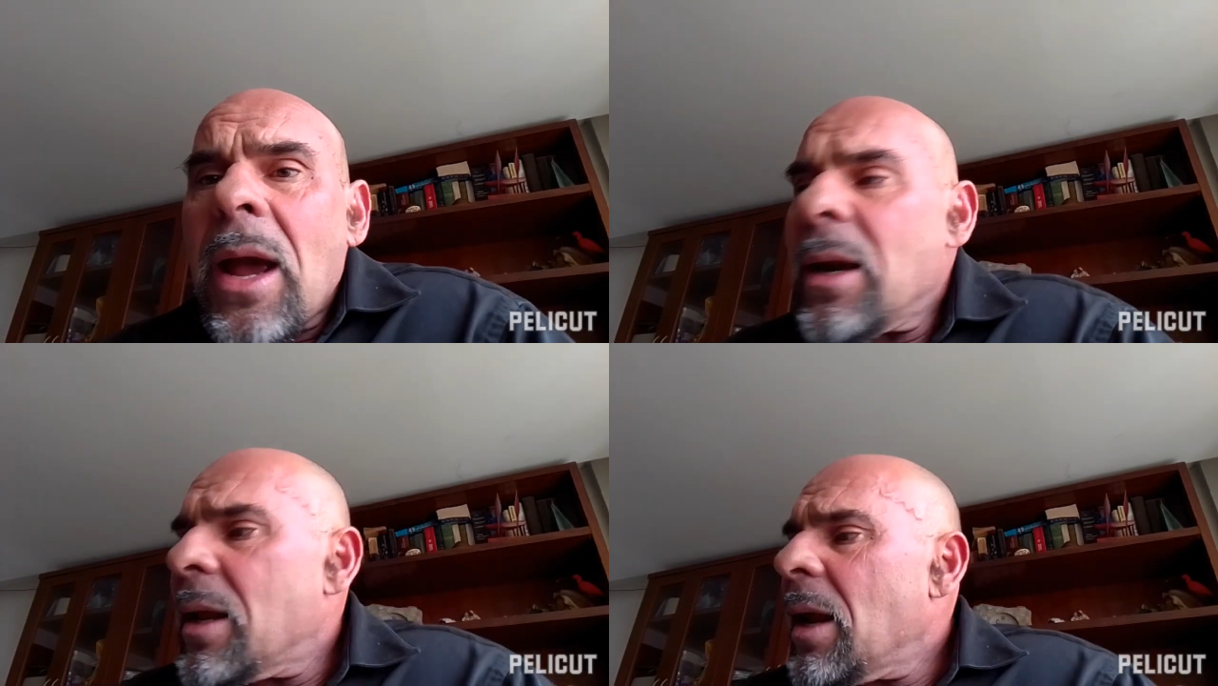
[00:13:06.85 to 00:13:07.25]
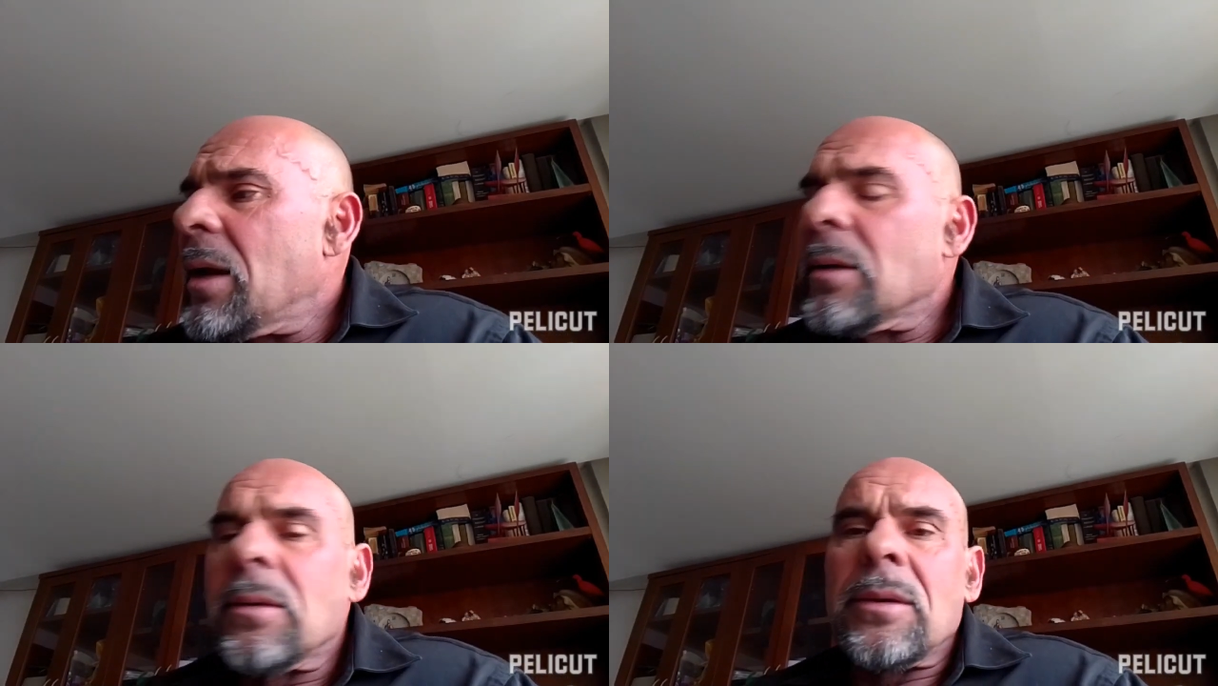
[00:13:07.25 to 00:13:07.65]
And
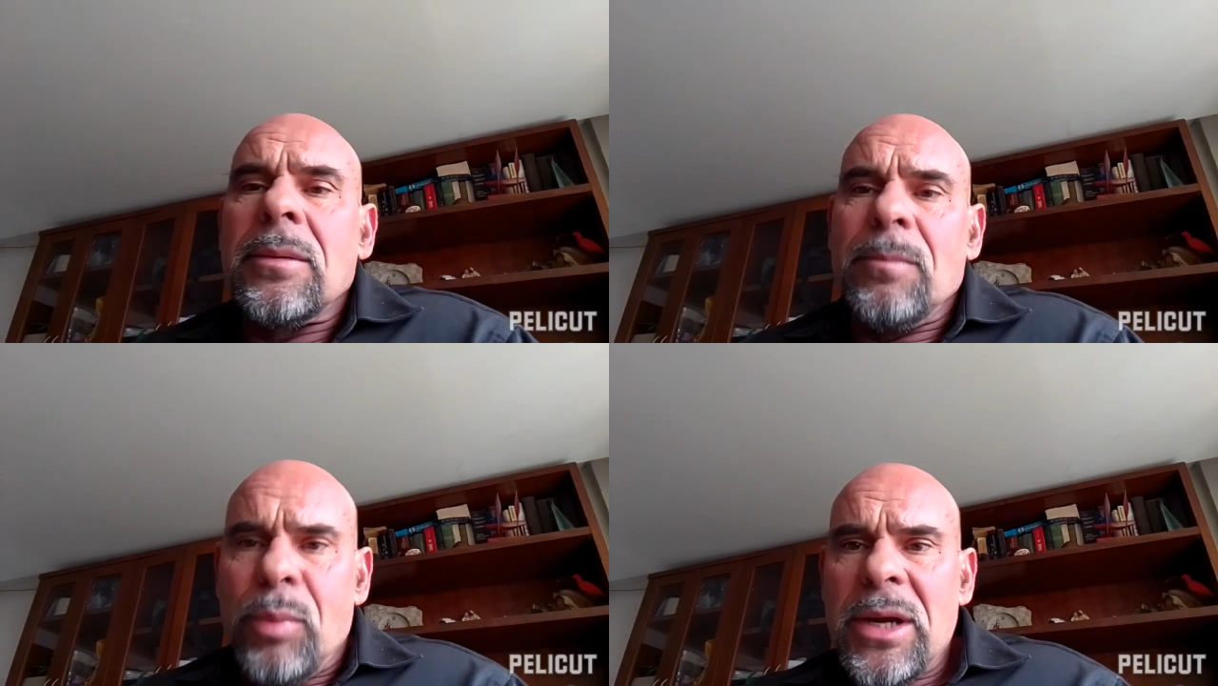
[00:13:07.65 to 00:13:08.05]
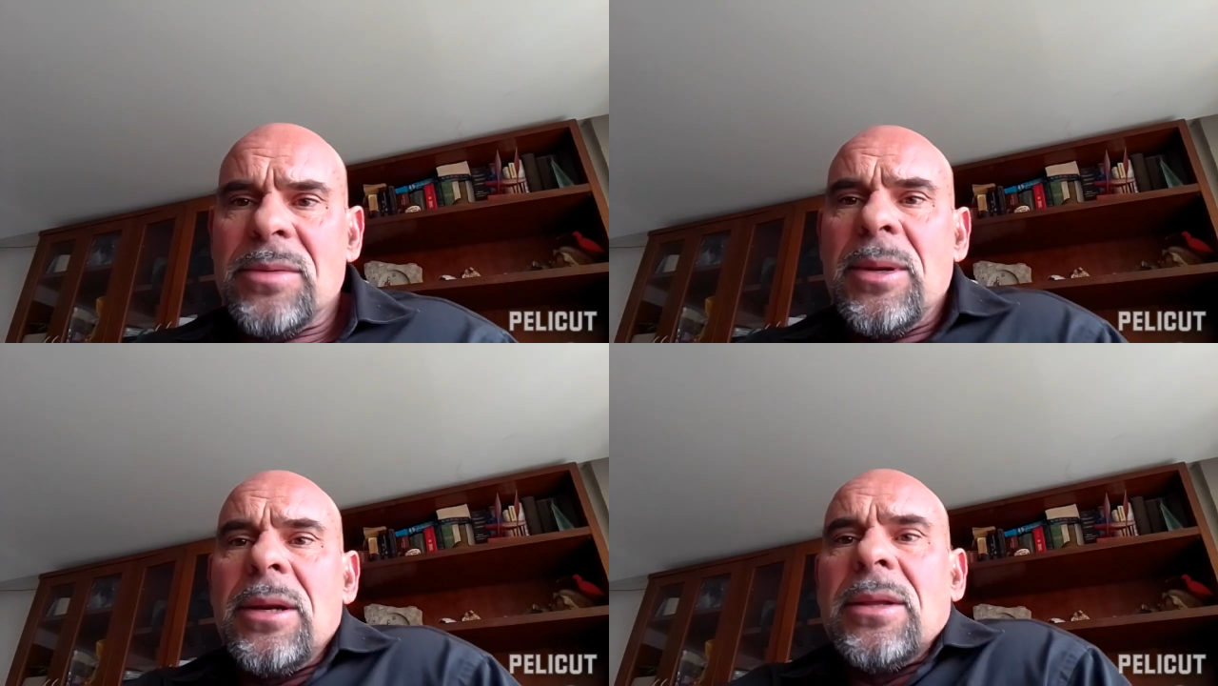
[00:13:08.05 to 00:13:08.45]
again,
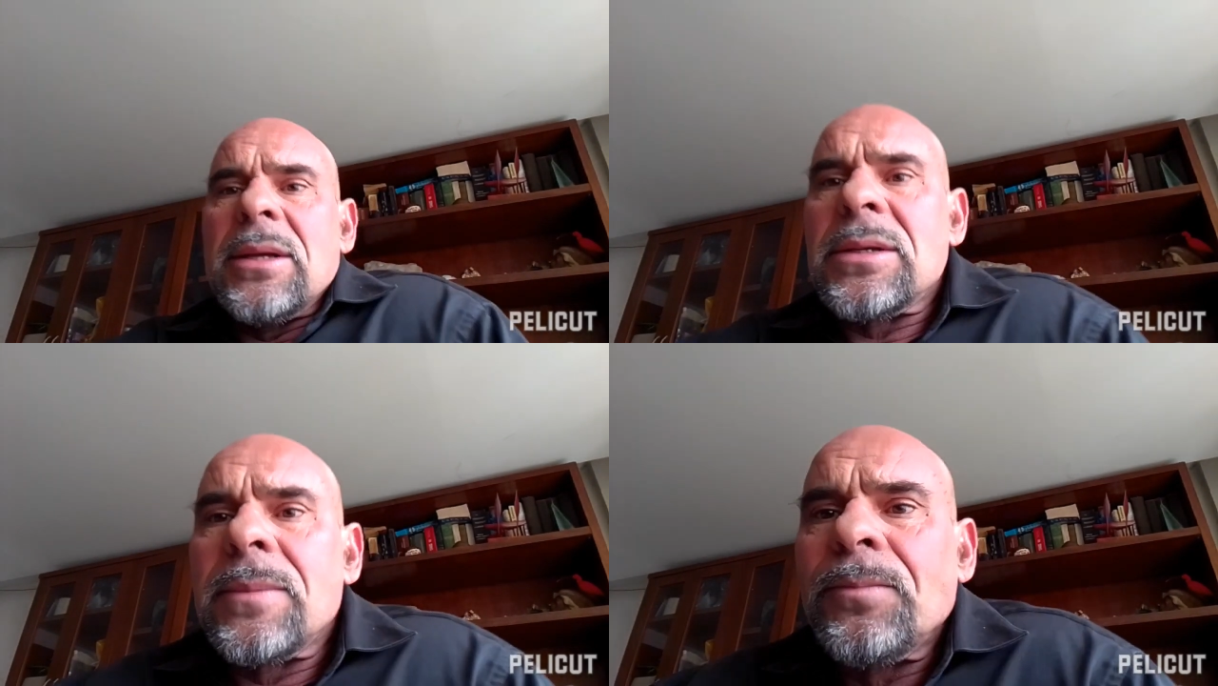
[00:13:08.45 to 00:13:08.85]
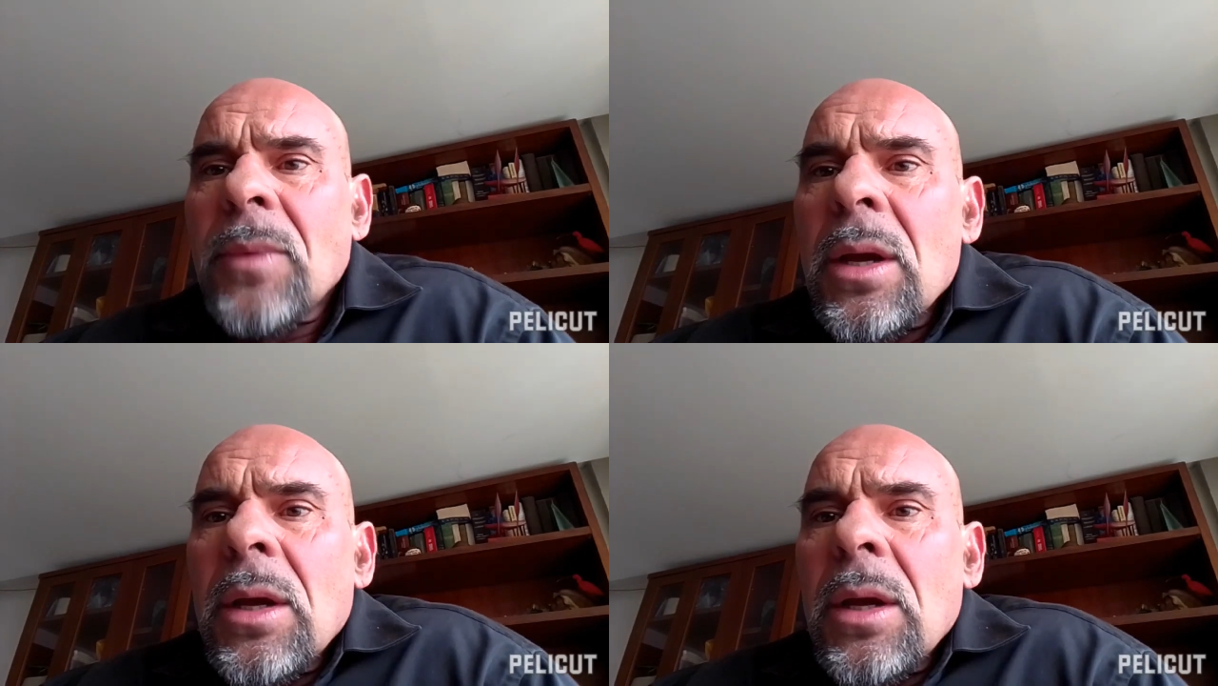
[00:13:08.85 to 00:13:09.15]
brings me to this.